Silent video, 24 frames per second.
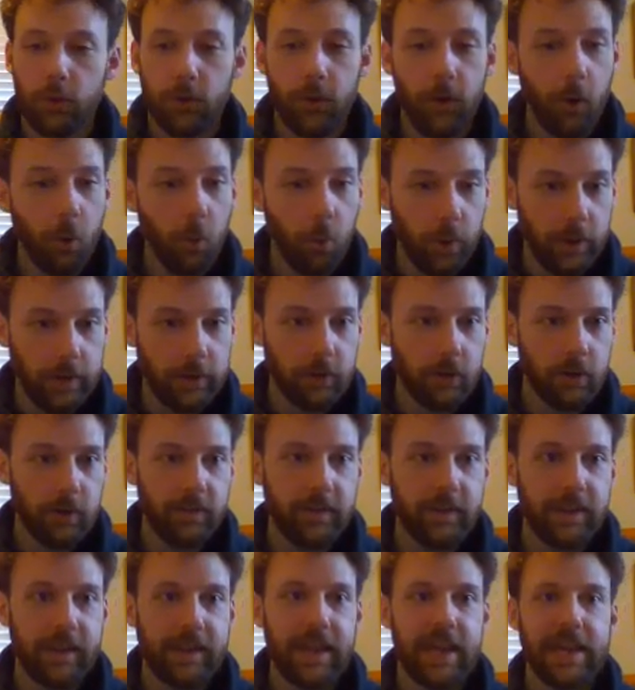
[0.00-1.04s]
a winner in
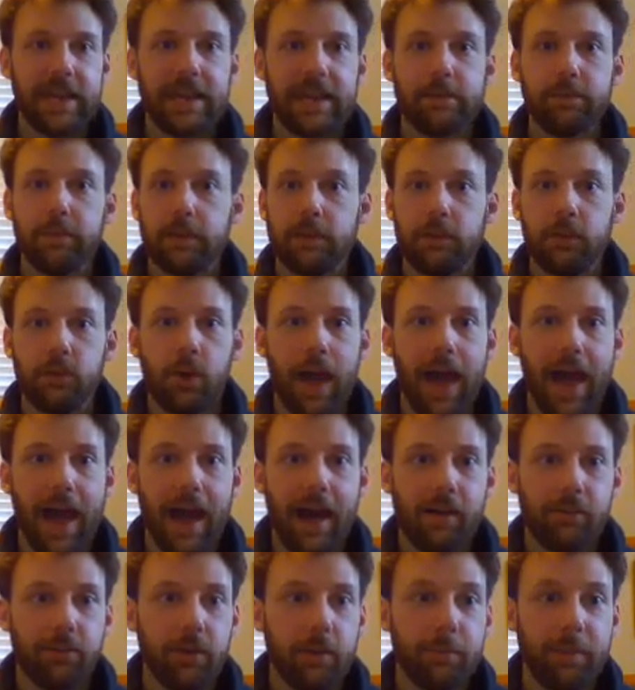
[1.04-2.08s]
the game and you
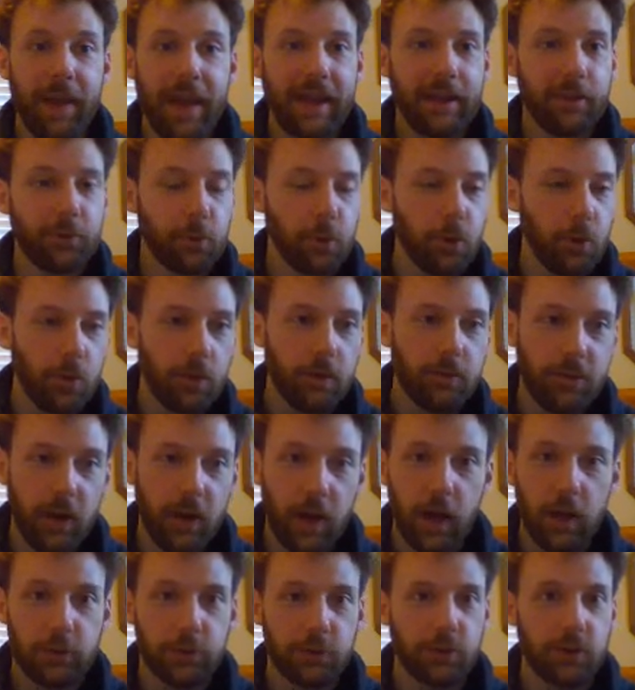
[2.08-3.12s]
have a bankroll of
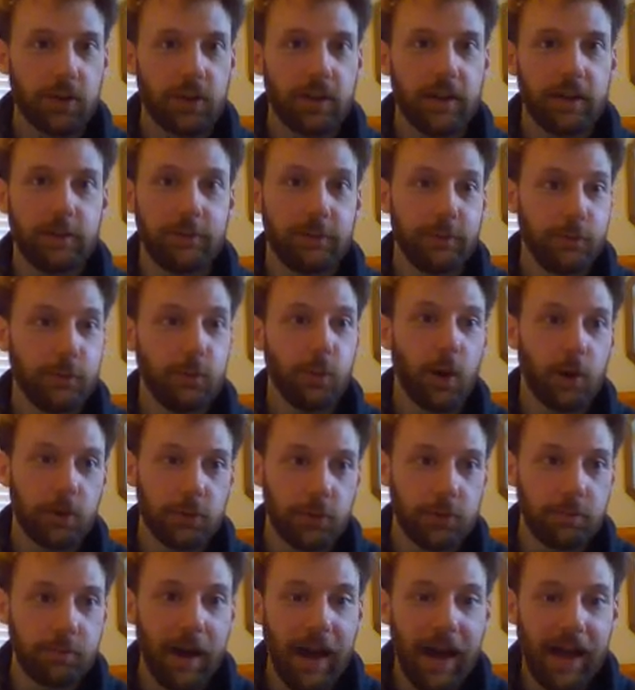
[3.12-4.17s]
100,
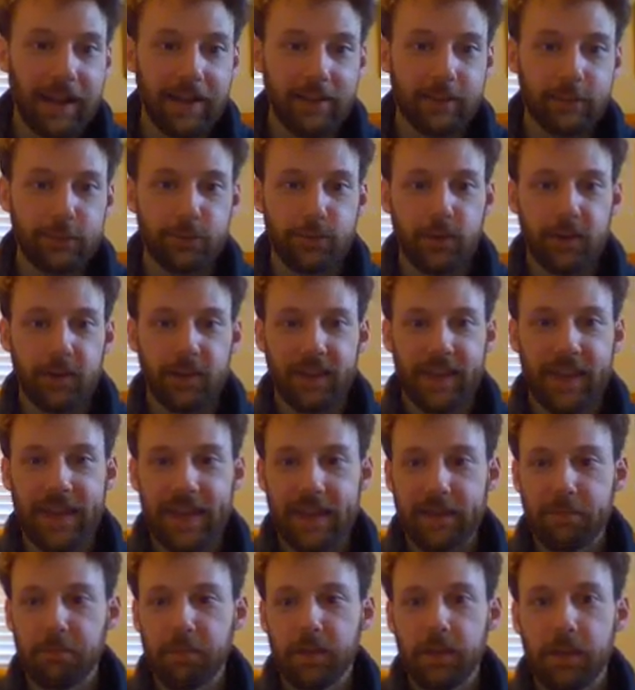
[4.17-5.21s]
200 buy-ins for a
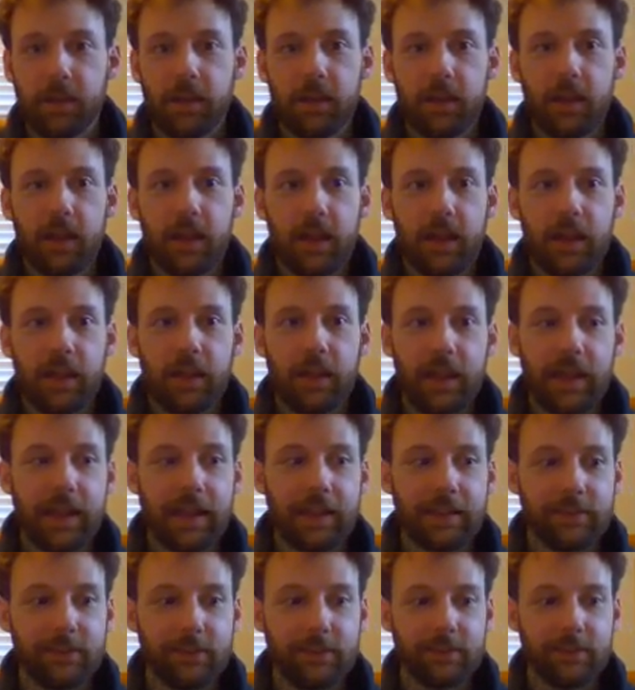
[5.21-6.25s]
game.
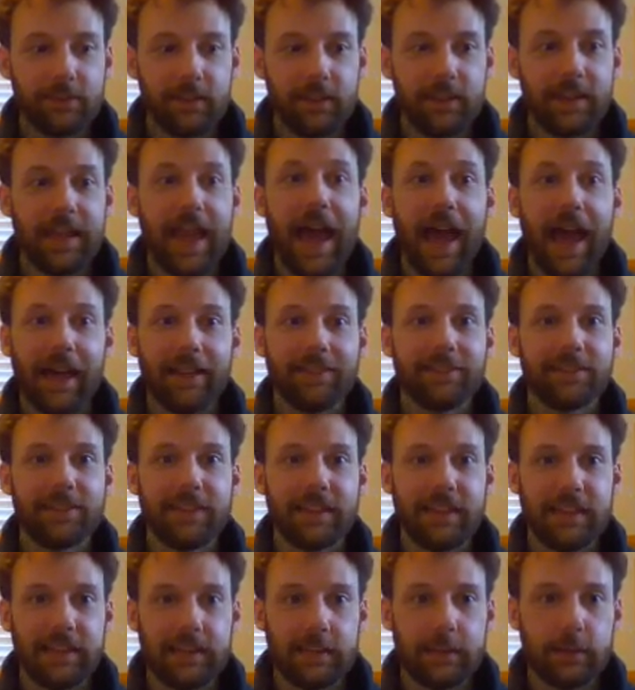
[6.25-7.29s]
It's
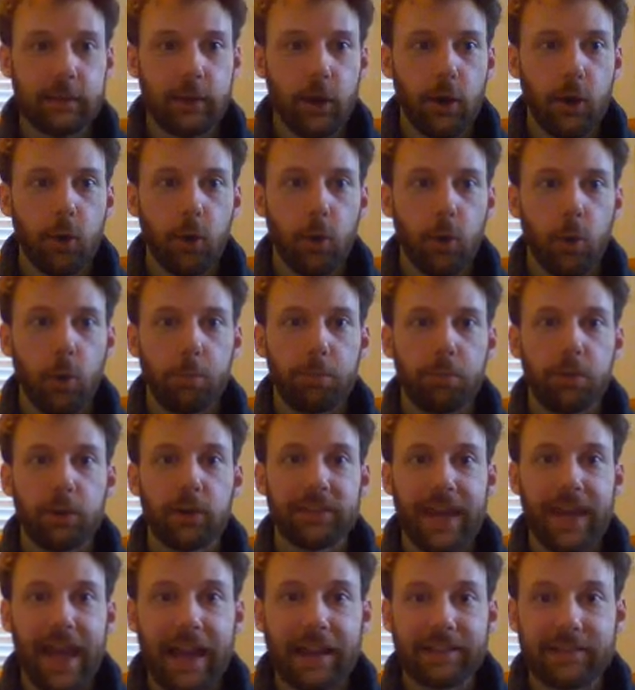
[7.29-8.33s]
the ego
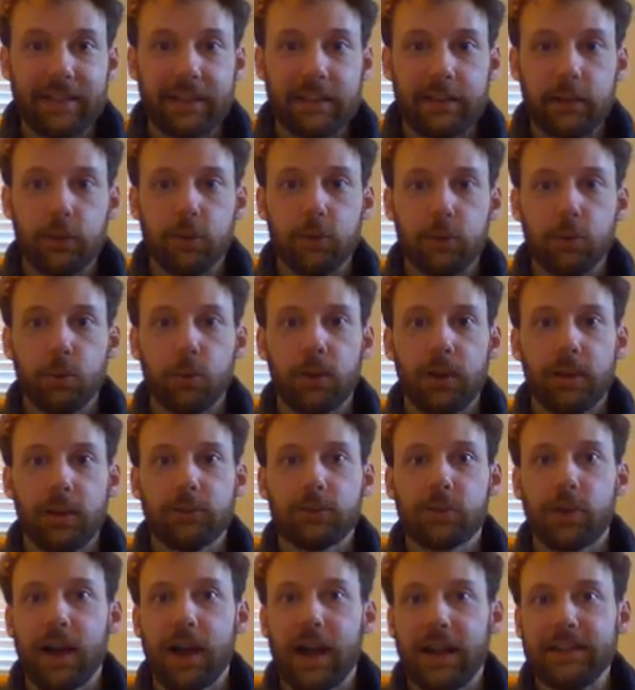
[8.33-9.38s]
protecting you and
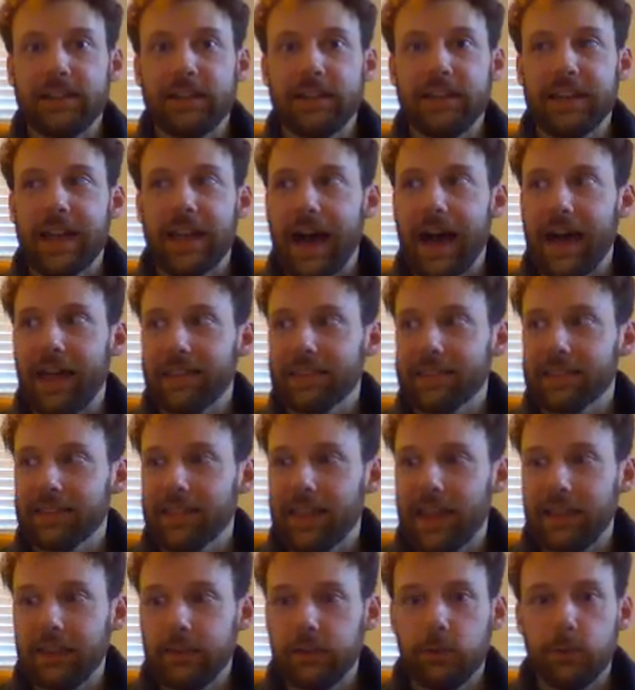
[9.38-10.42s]
trying to not
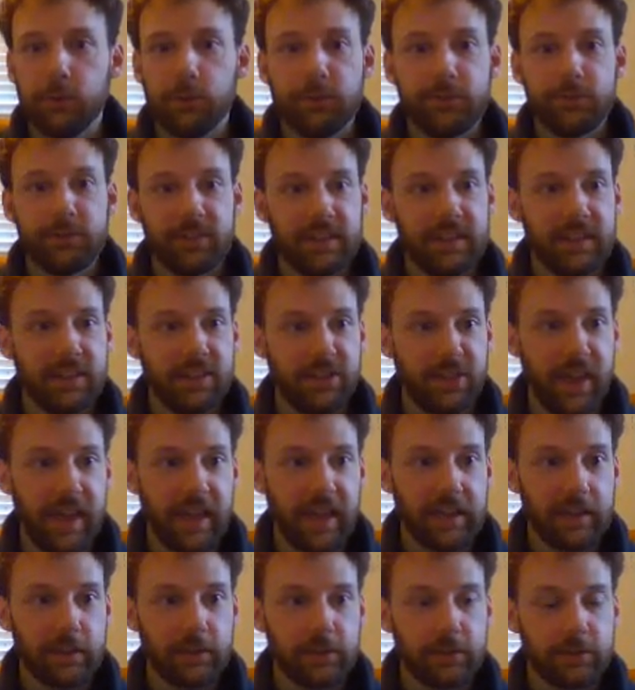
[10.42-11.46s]
let you see
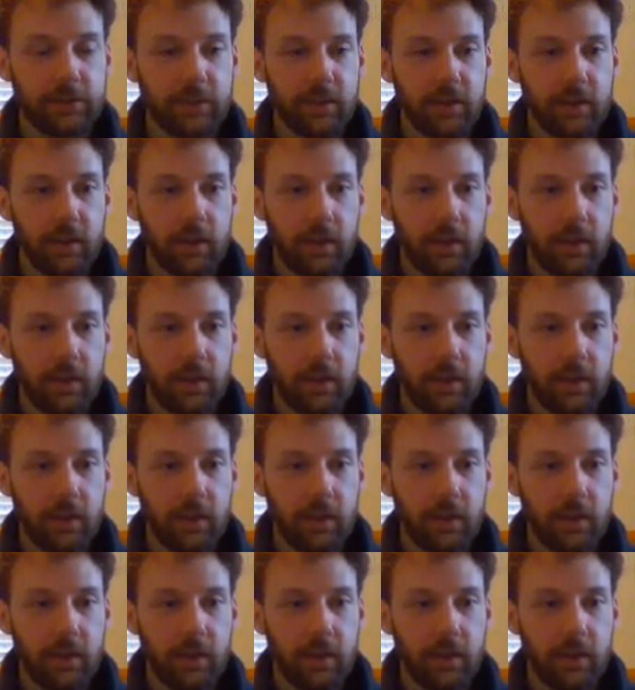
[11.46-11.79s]
things.